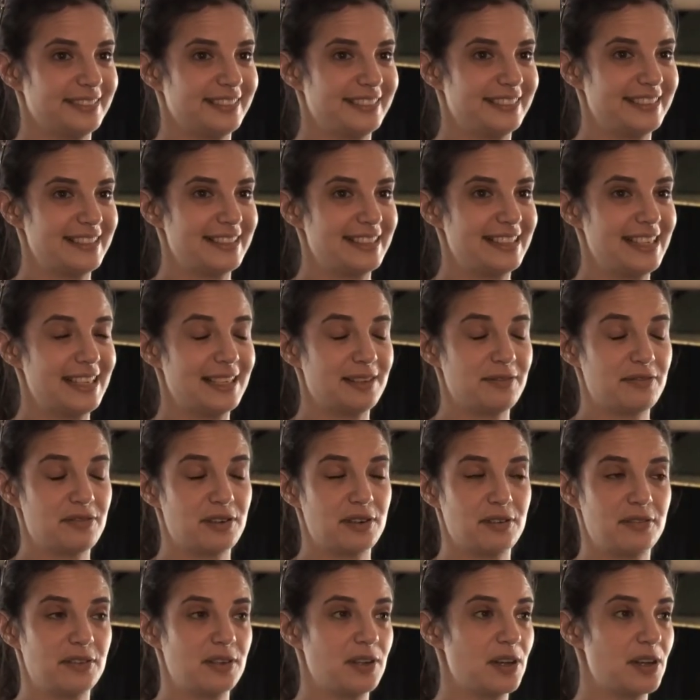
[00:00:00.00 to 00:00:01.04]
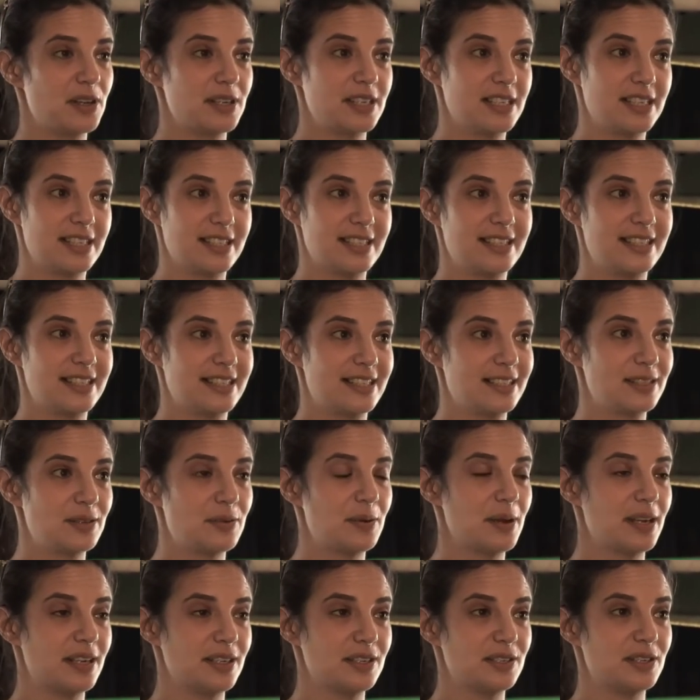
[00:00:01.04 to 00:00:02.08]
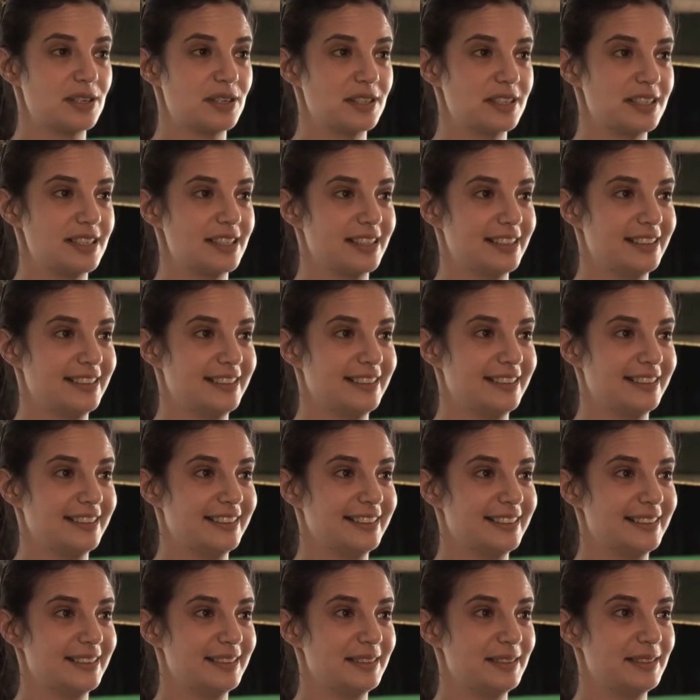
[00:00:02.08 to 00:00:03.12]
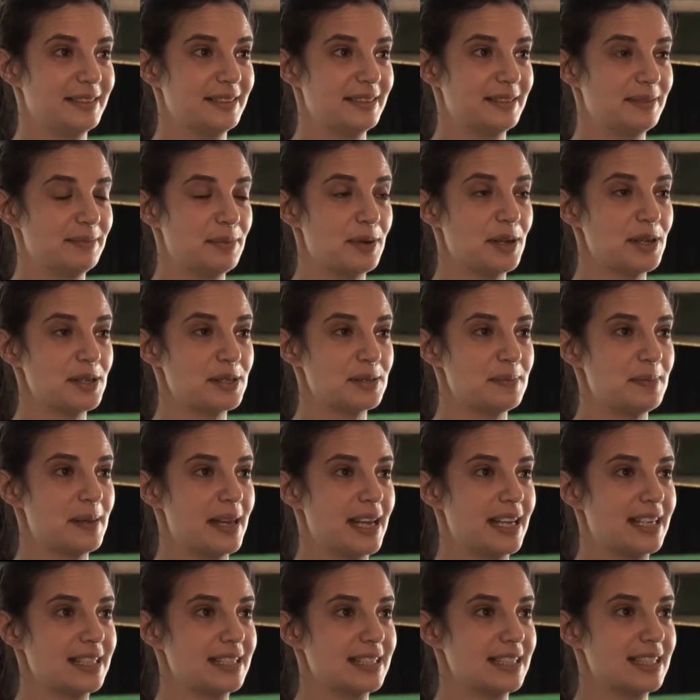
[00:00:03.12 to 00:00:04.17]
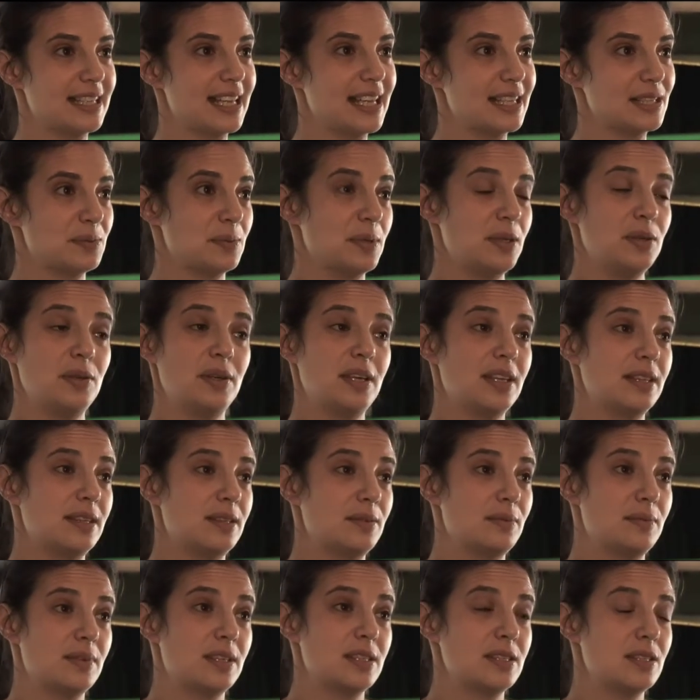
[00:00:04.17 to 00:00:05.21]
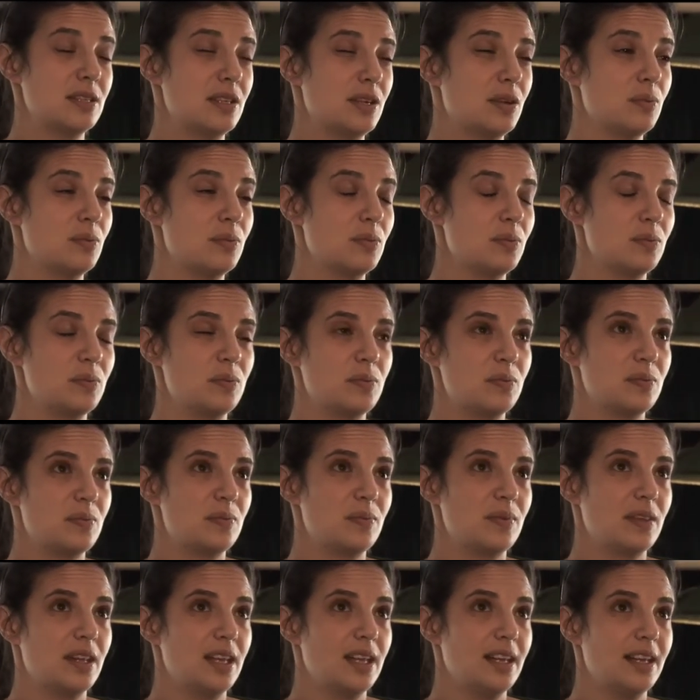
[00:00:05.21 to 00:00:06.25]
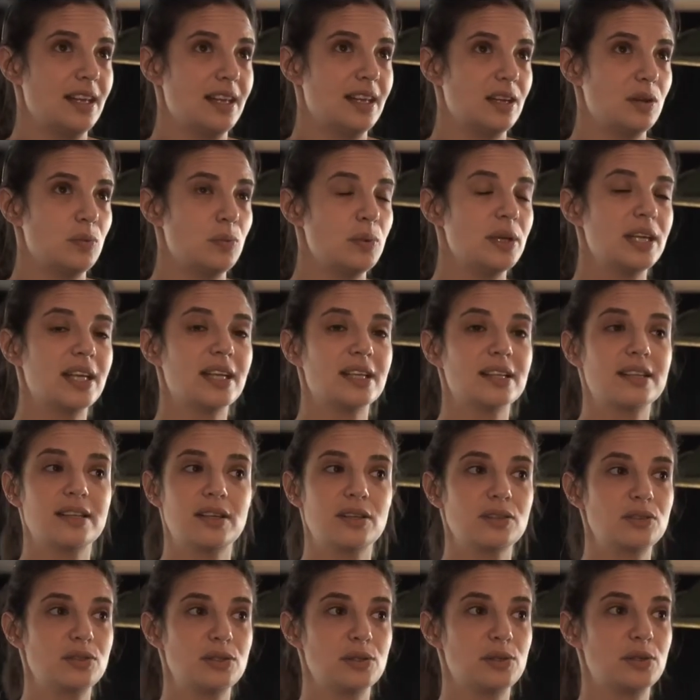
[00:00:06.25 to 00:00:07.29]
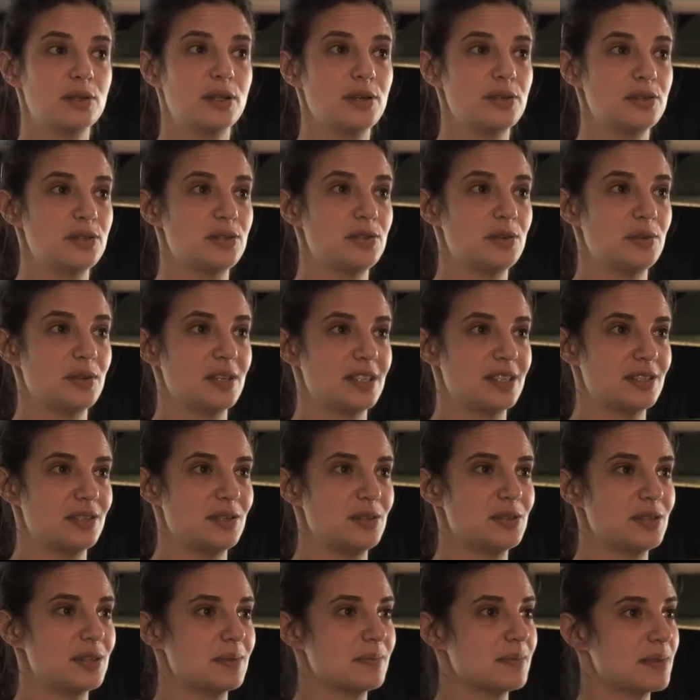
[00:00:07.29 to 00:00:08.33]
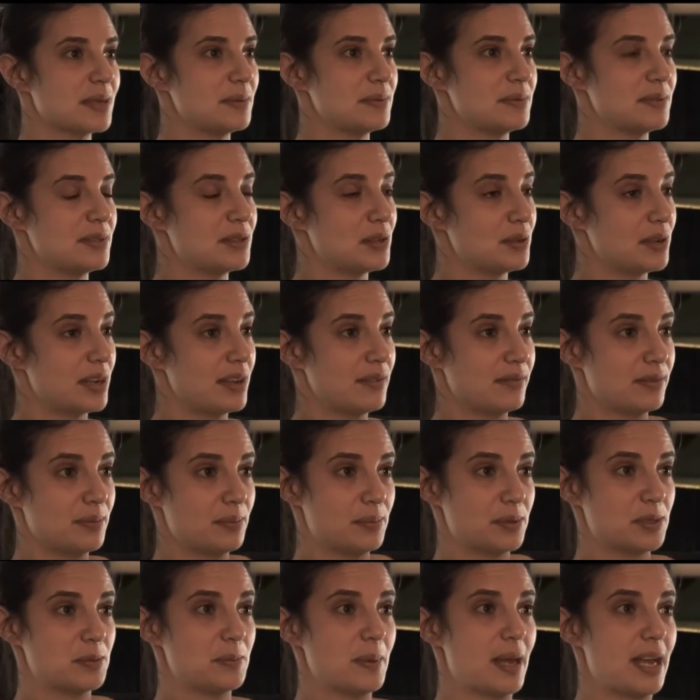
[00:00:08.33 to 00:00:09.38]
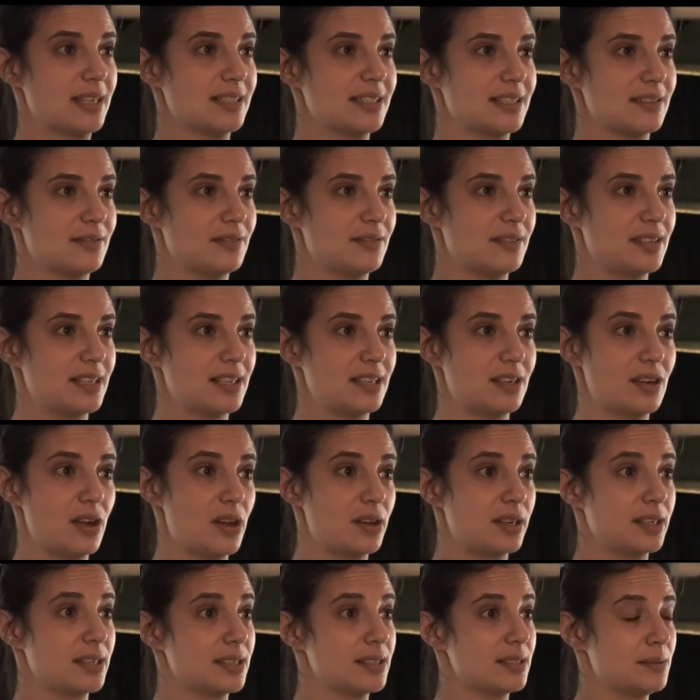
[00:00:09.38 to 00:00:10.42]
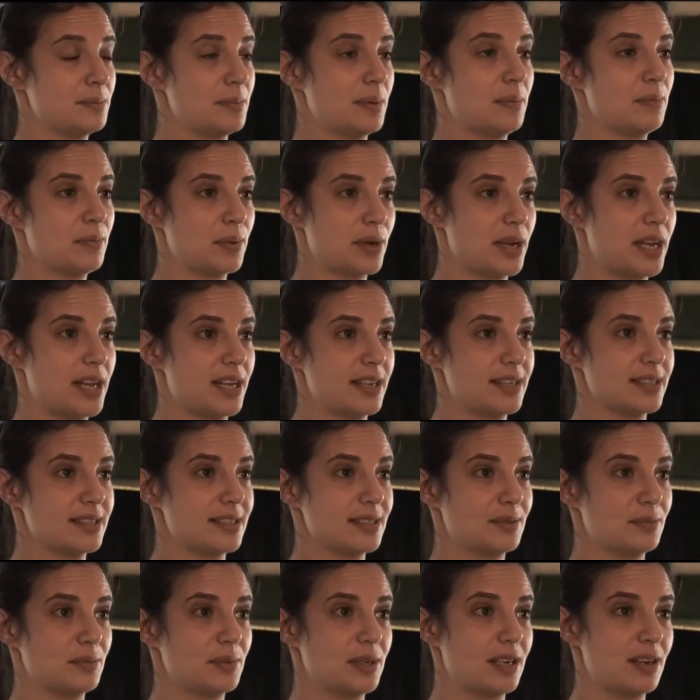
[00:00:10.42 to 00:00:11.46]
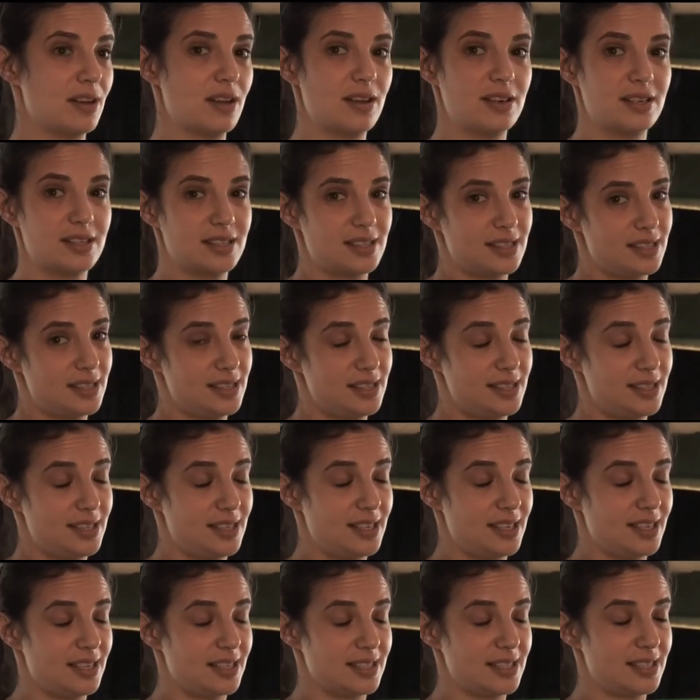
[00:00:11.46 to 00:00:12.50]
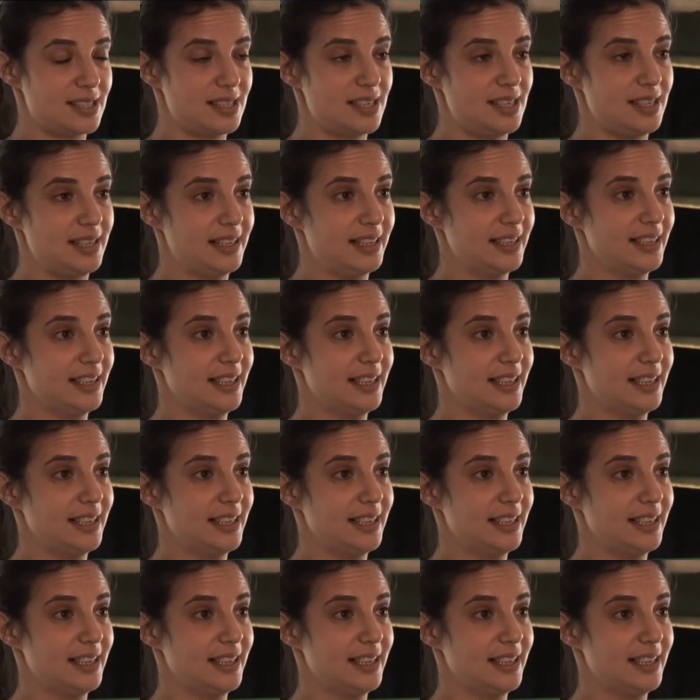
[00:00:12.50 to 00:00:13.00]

seeing in front of an audience is quite a daunting prospect, and that's when you get because we get a little too close to it, so you sometimes don't have the perspective that an audience member has, and when an audience is sitting in a seat